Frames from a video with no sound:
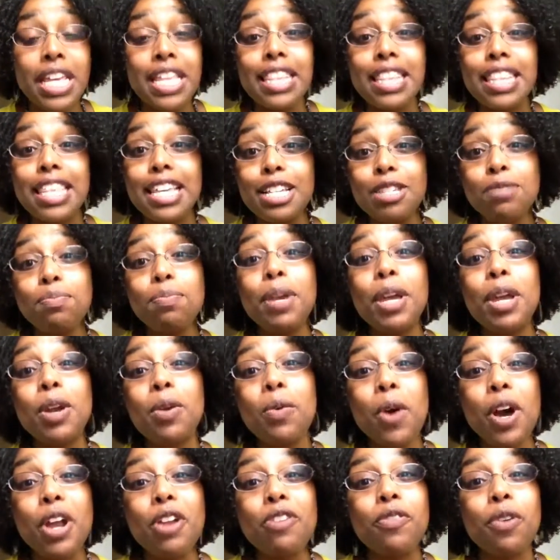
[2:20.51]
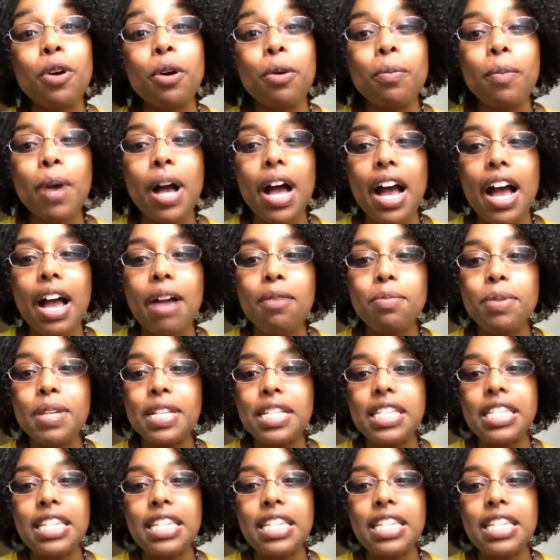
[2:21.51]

This being one of them, I've been